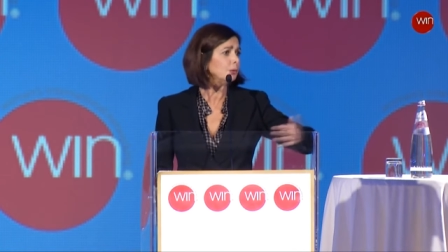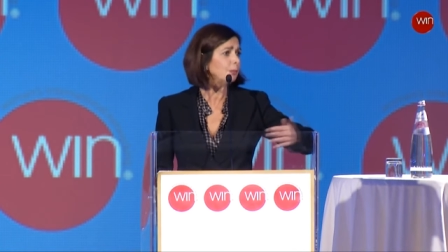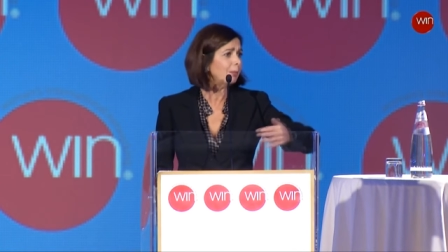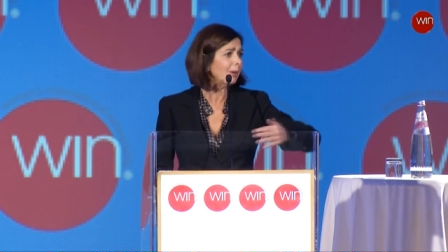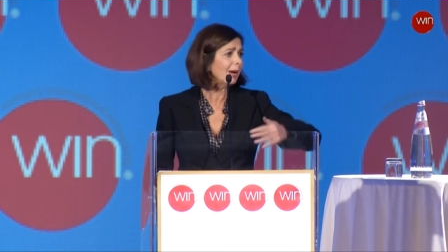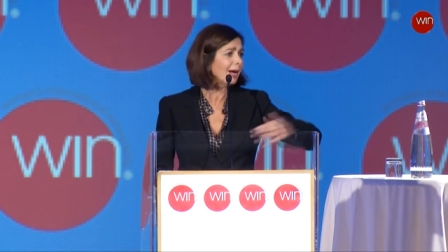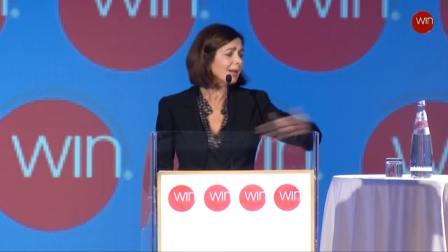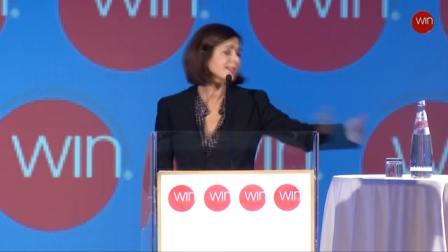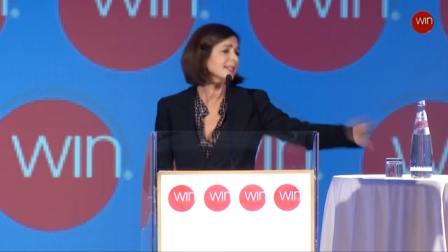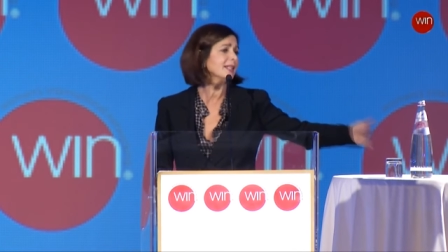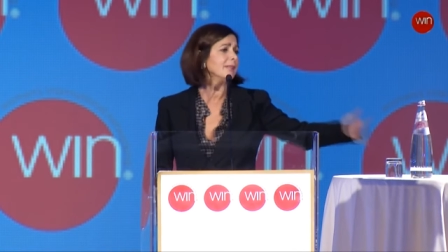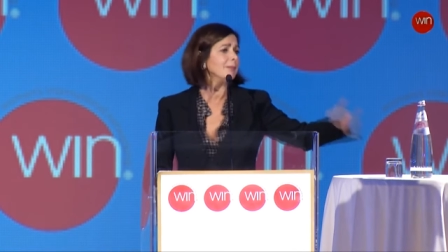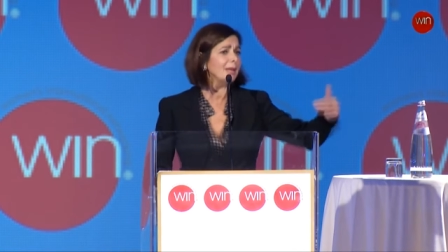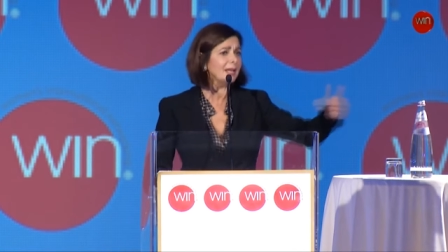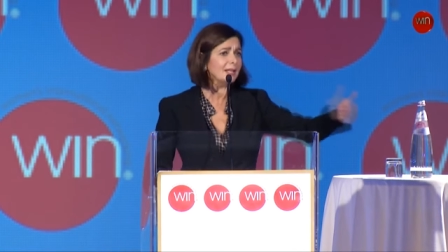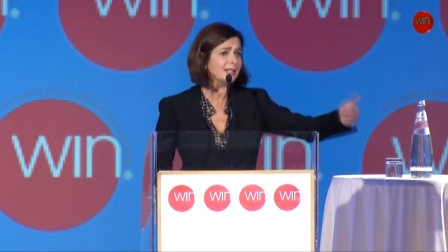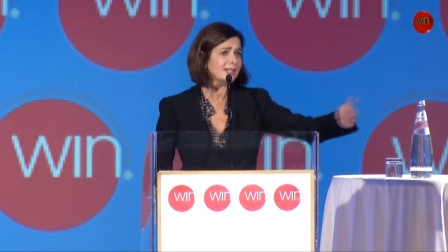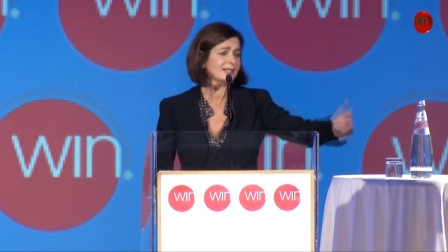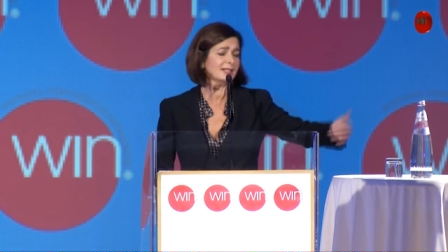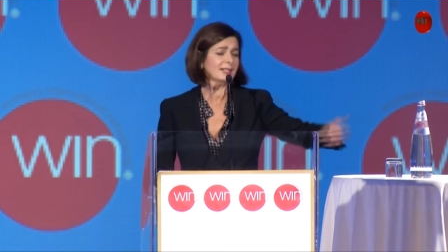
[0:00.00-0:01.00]
pass the
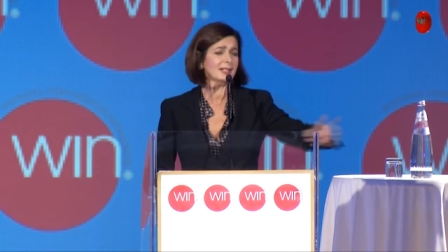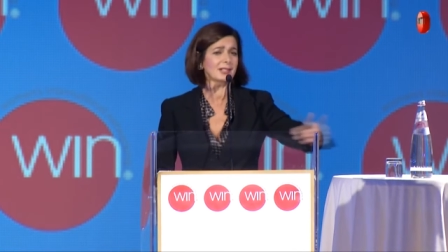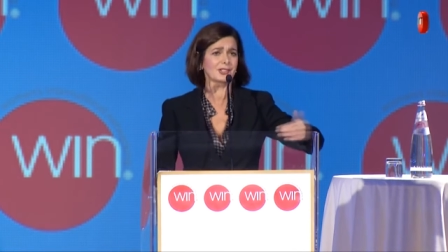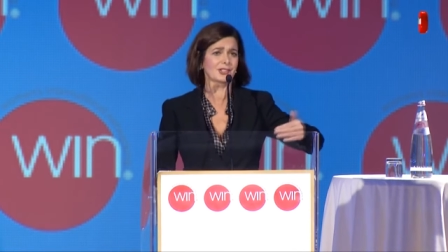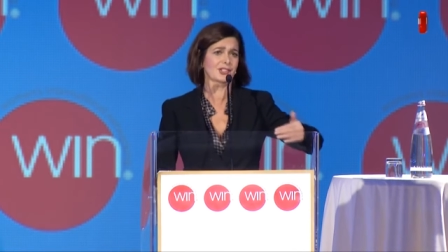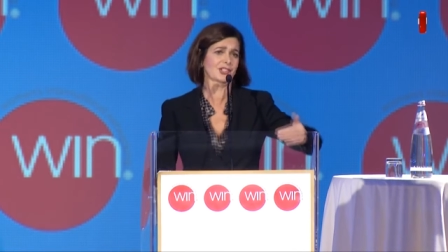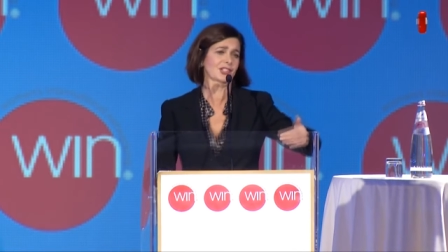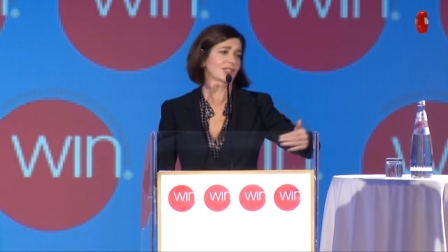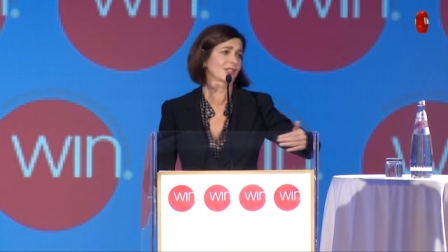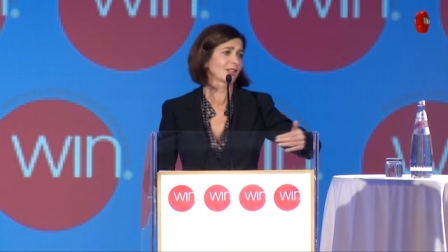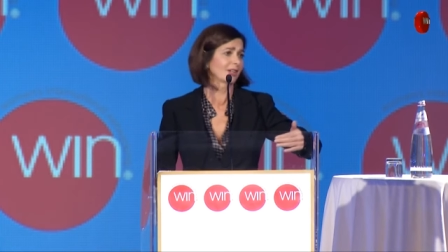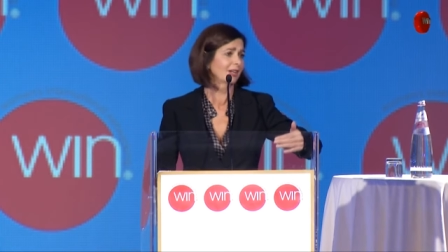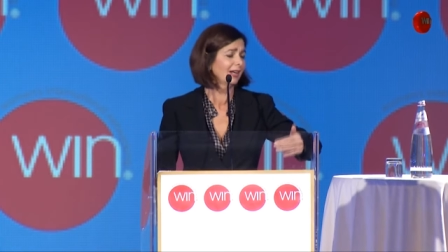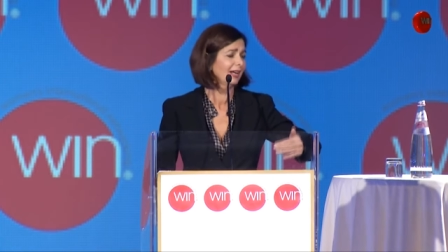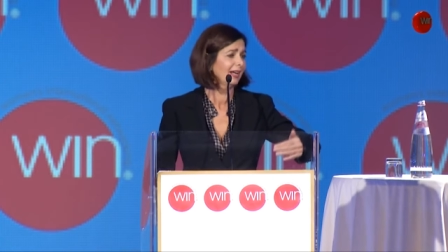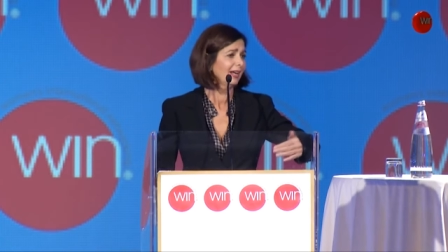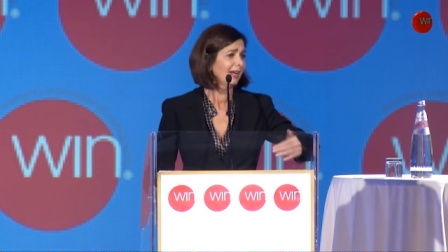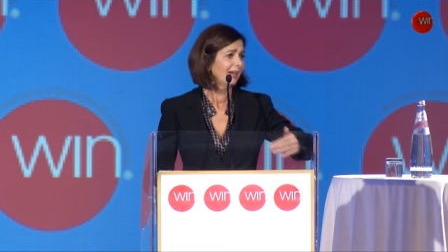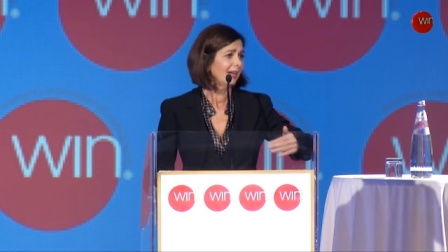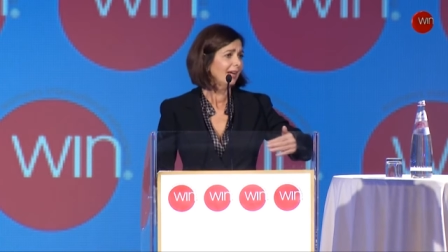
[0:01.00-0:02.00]
message
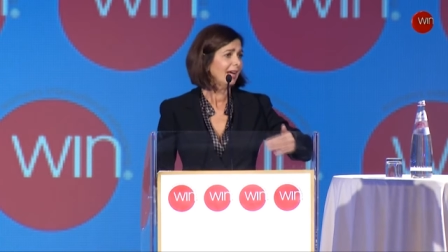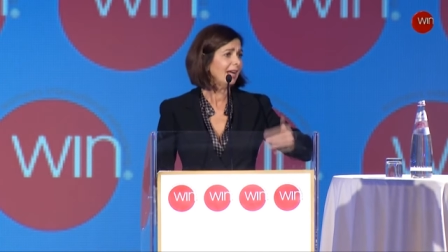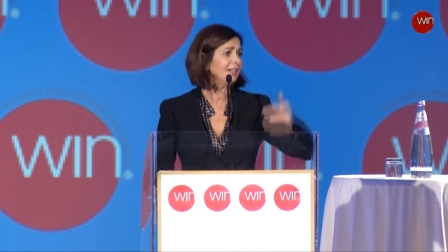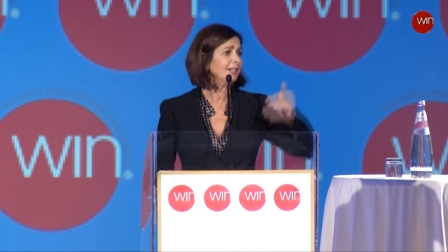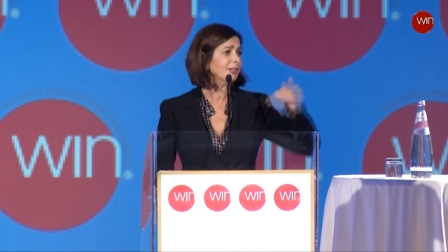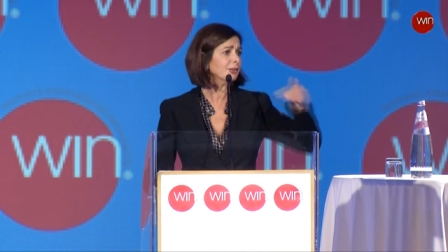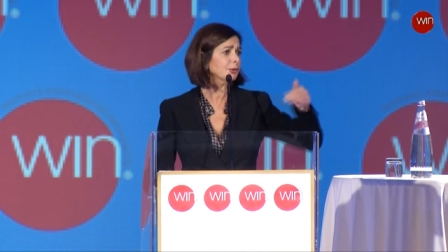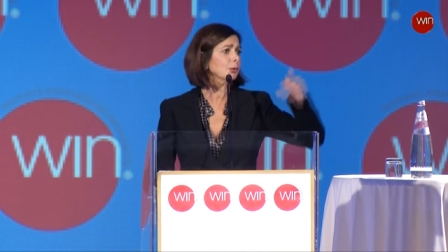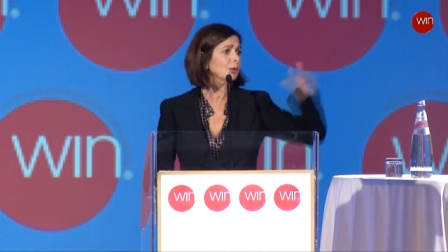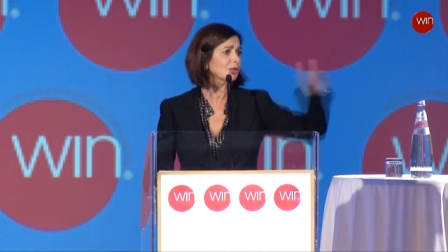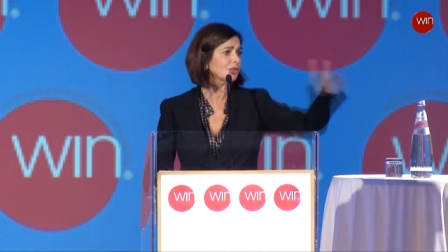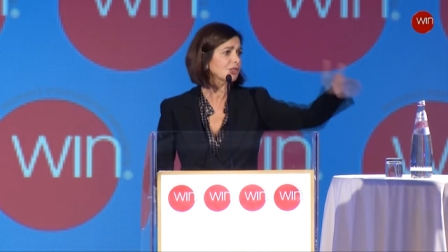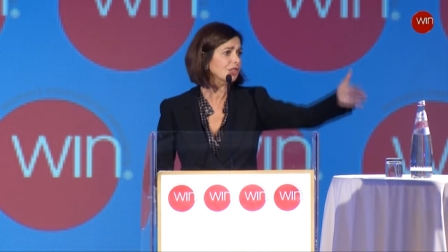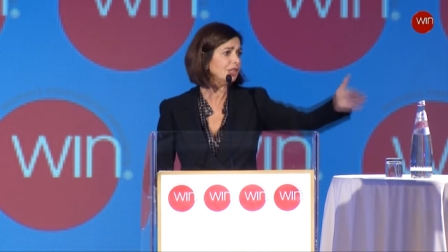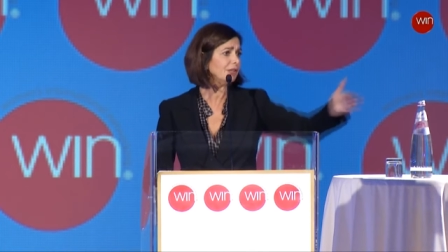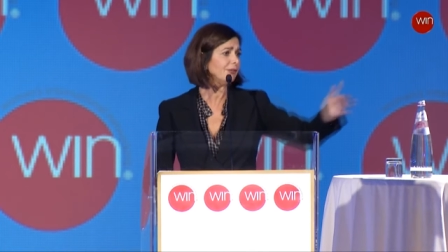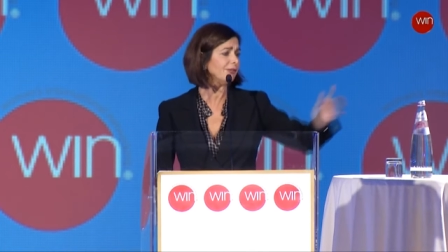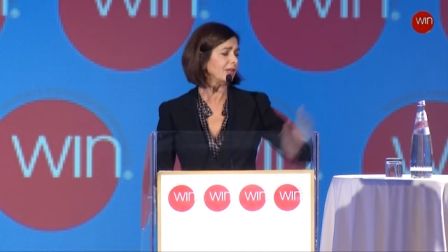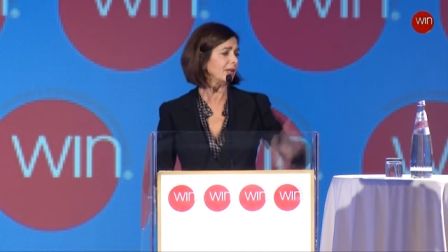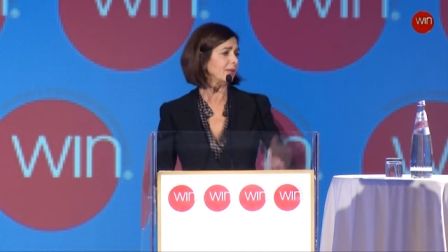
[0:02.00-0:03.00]
and to
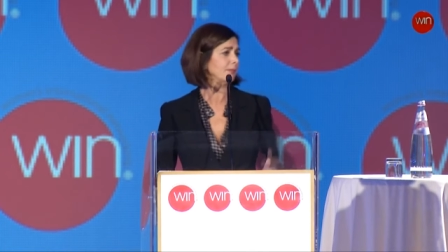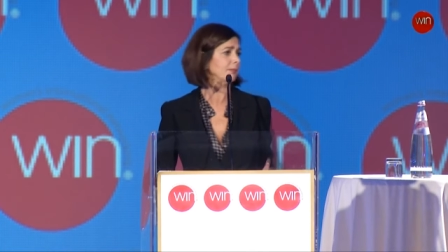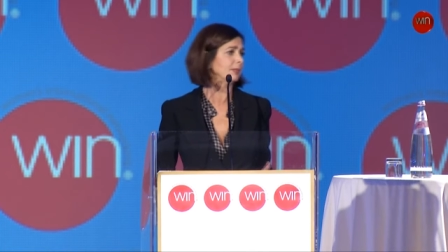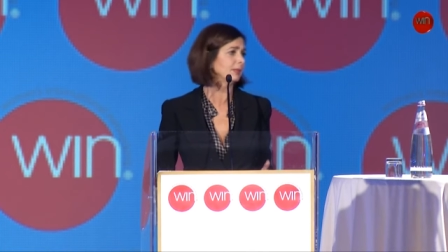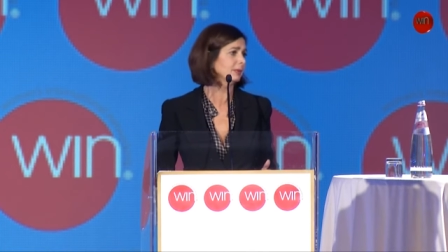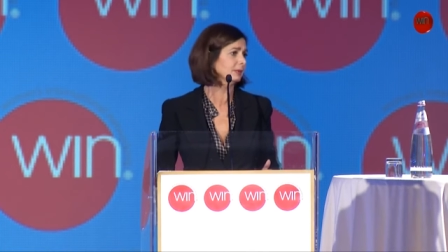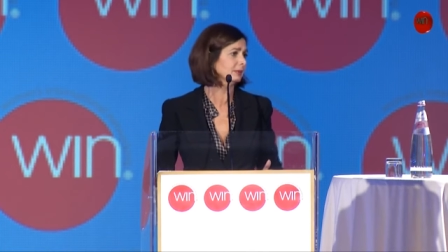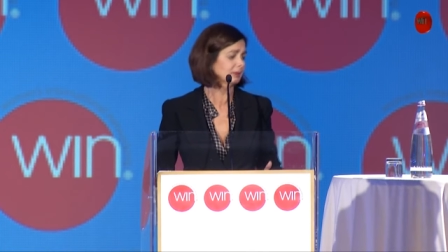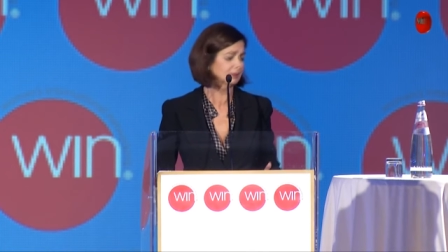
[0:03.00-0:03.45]
achieve them.